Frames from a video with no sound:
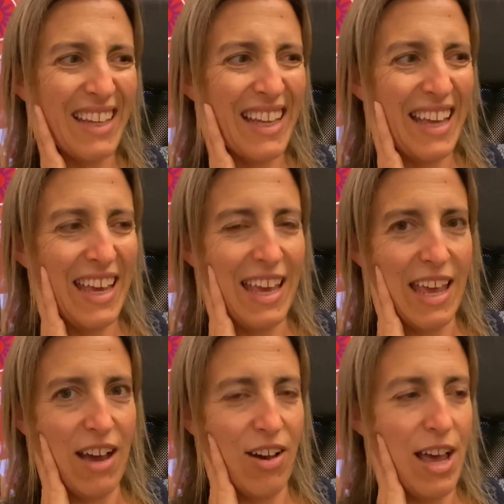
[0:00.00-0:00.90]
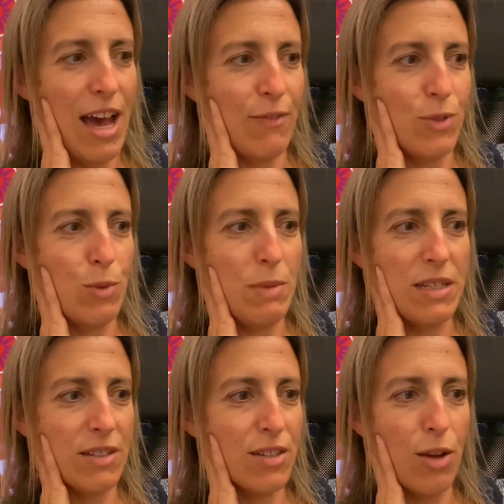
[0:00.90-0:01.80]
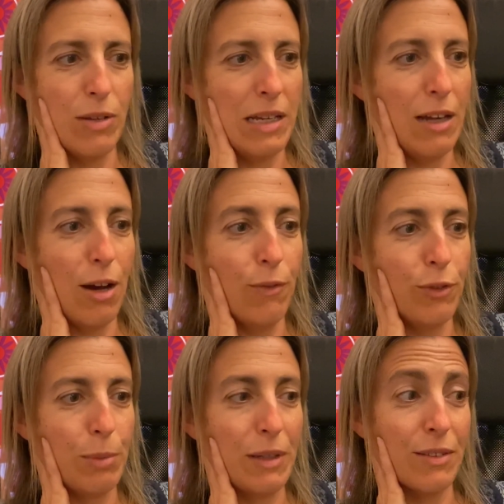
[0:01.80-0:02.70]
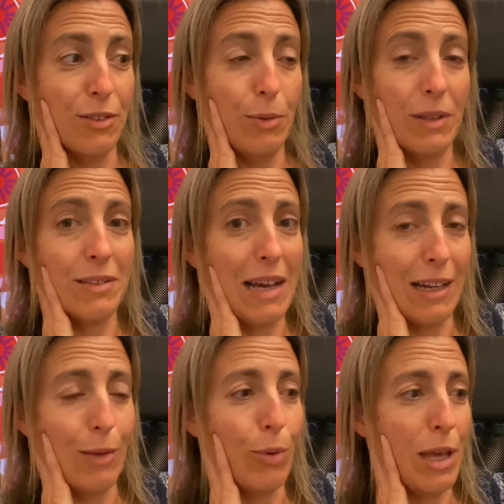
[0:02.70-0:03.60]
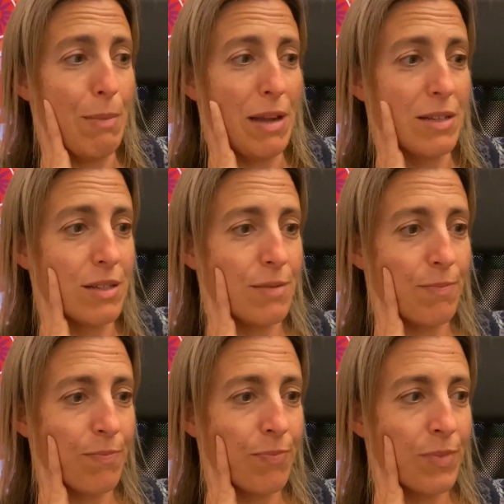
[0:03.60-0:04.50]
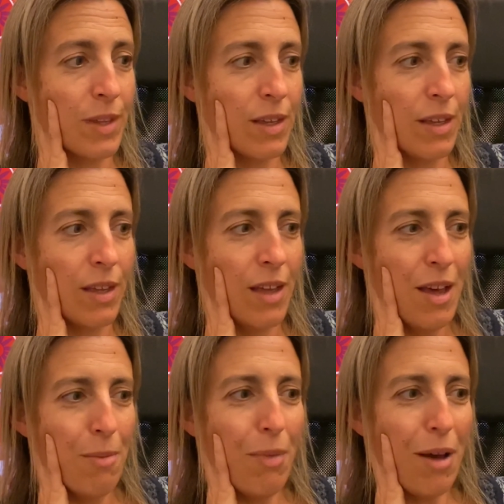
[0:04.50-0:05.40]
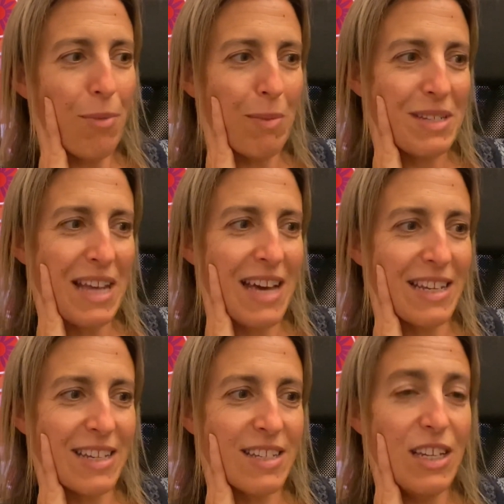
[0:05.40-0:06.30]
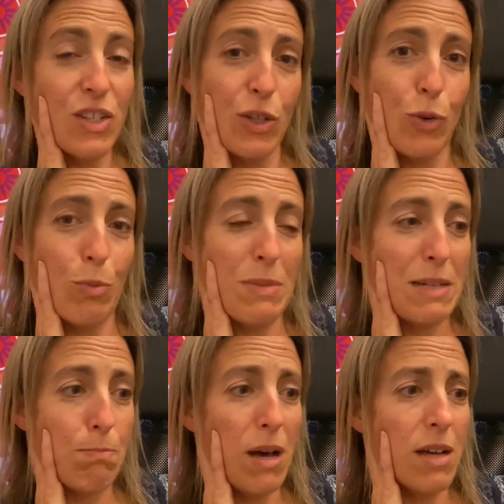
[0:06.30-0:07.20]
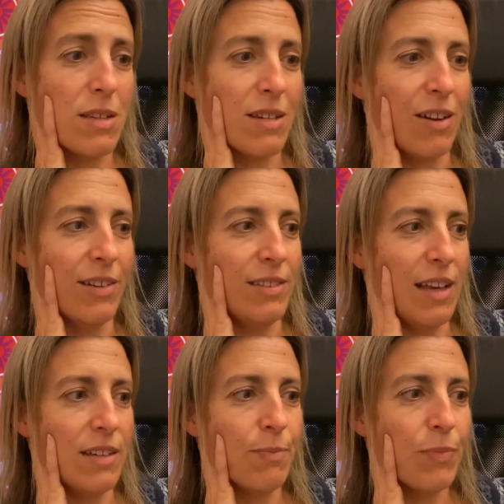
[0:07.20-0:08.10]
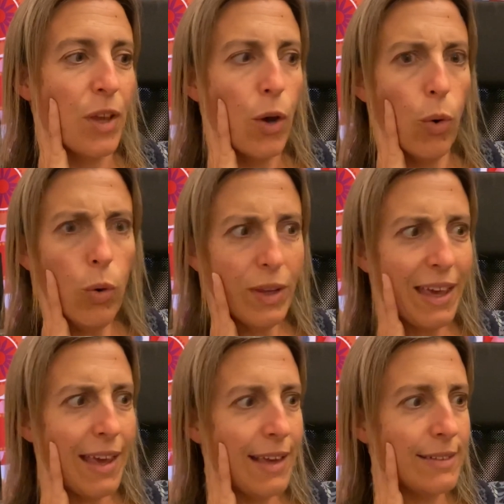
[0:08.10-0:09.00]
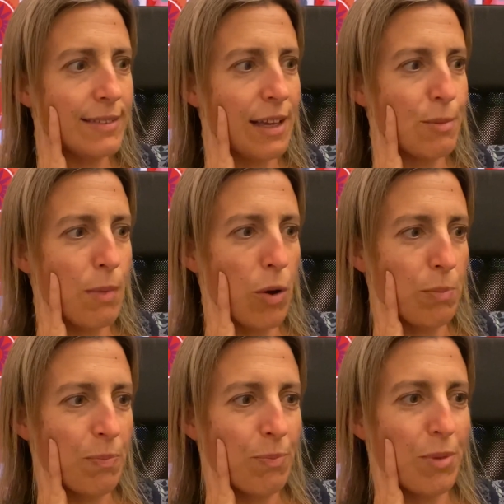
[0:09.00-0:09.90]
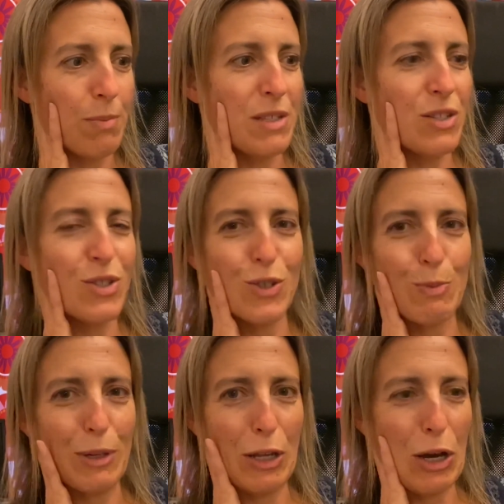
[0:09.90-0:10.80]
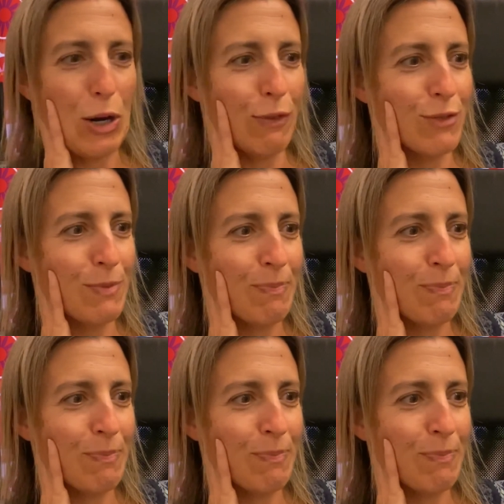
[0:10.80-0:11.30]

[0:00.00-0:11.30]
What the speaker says: Here, I have to admit I totally laughed because I knew exactly what he meant. "My mum and dad had a teacher called Miss Butt," I said. "Augie," said Mum, but Mr. Tushman laughed.